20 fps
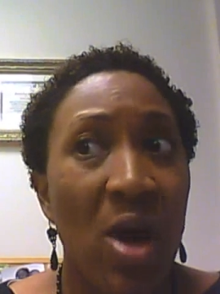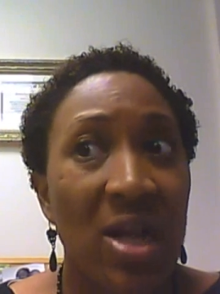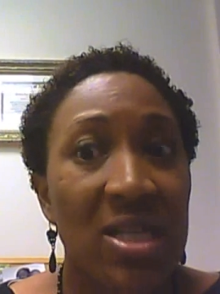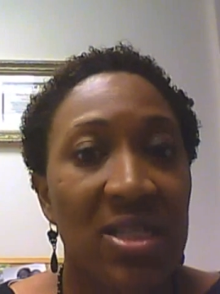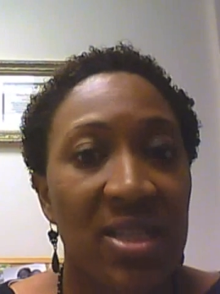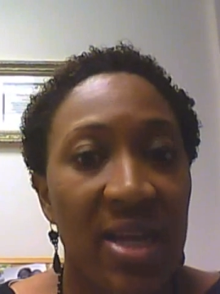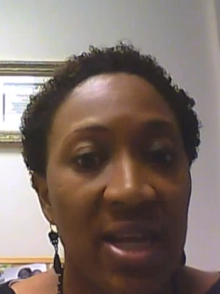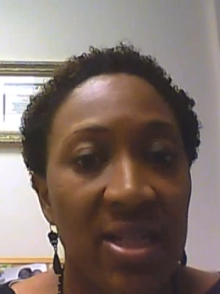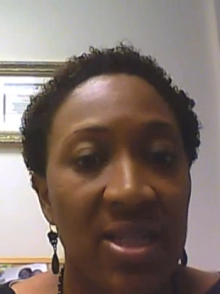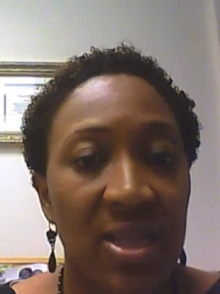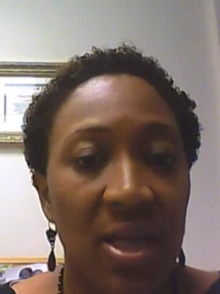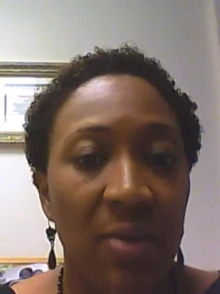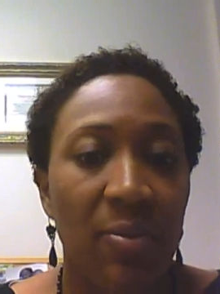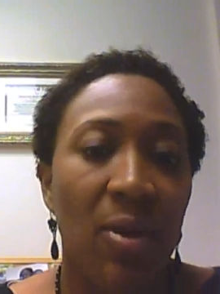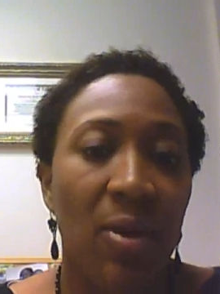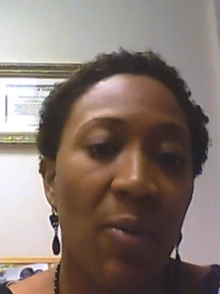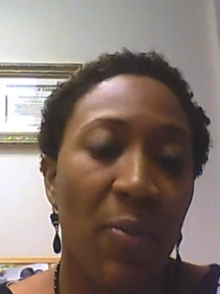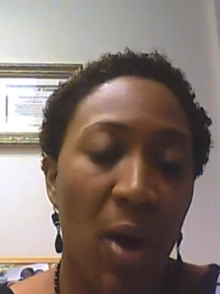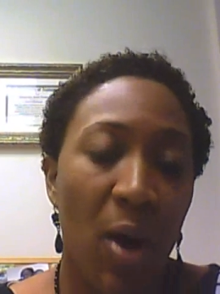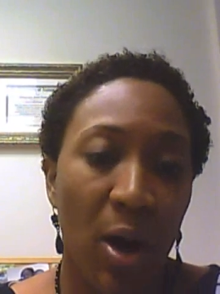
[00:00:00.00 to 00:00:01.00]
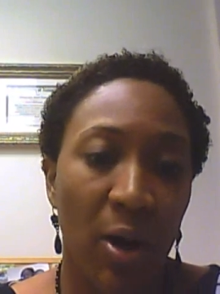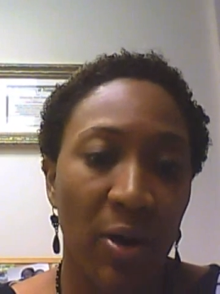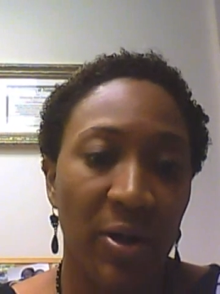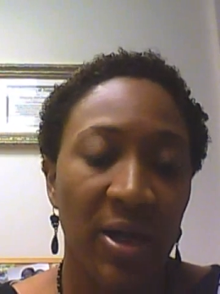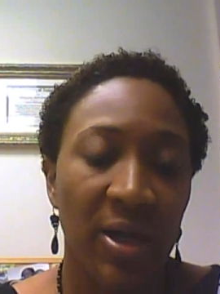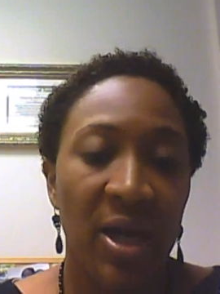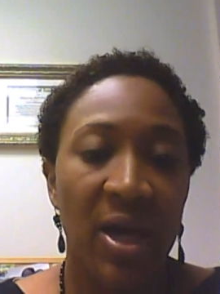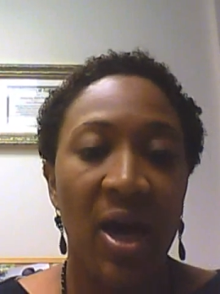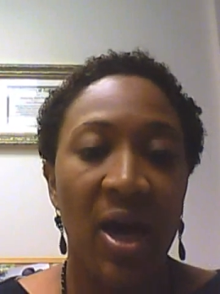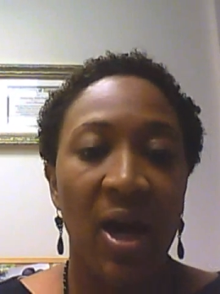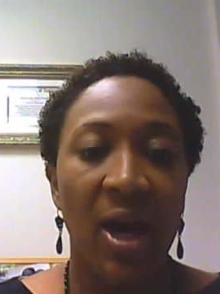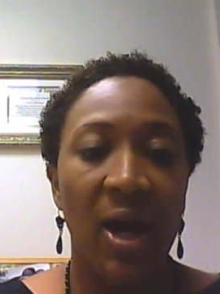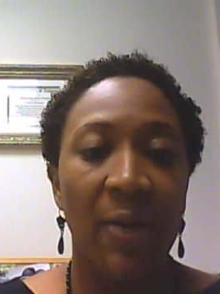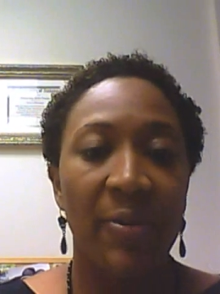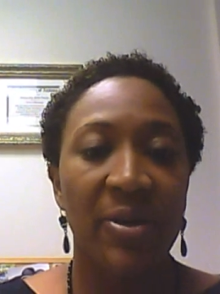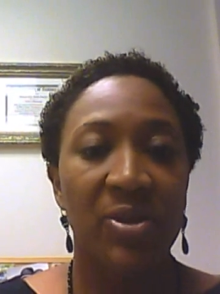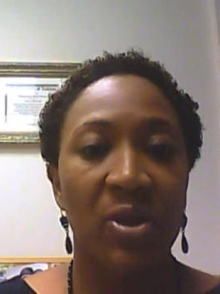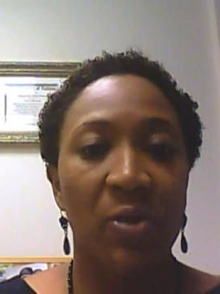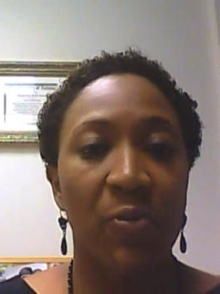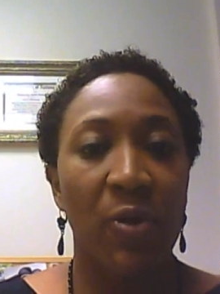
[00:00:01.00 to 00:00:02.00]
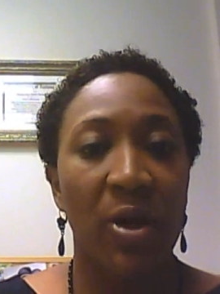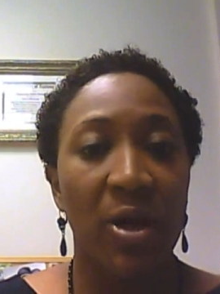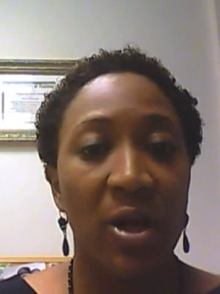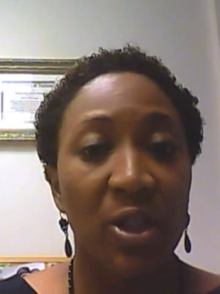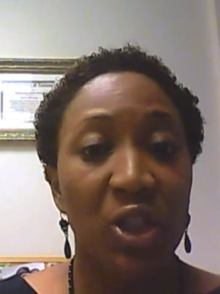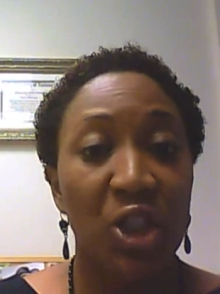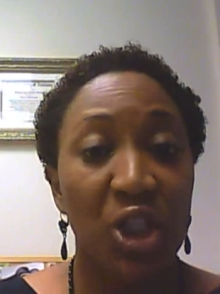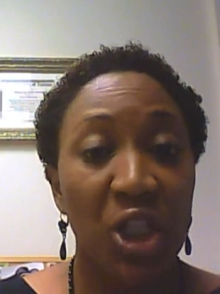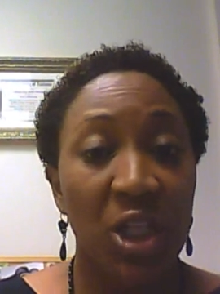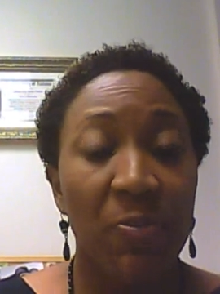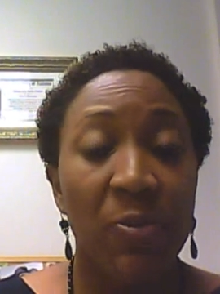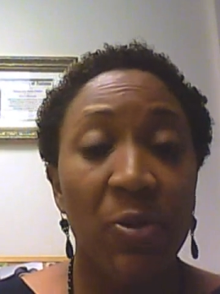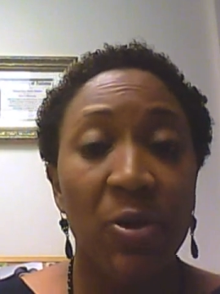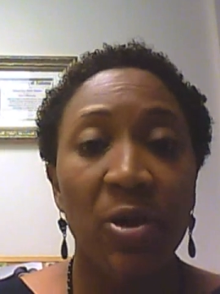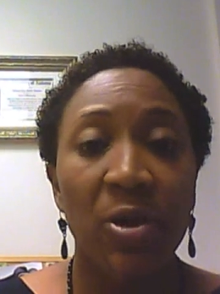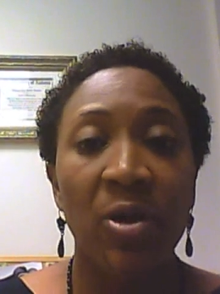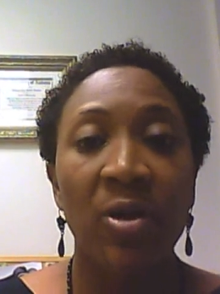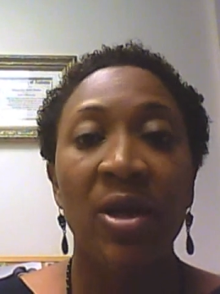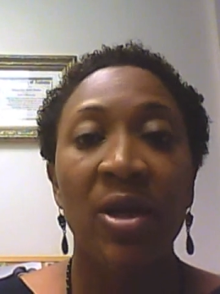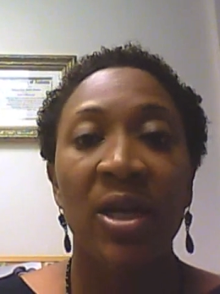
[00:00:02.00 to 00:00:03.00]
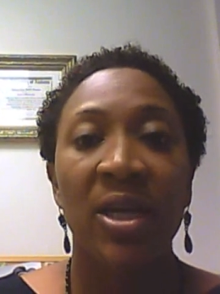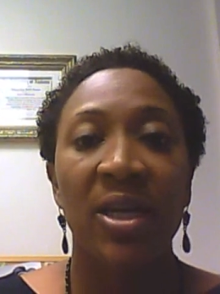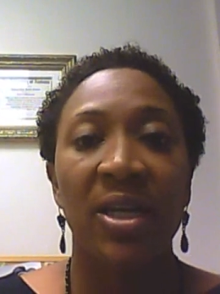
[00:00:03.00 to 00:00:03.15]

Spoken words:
What sets them apart? Is their product cheaper?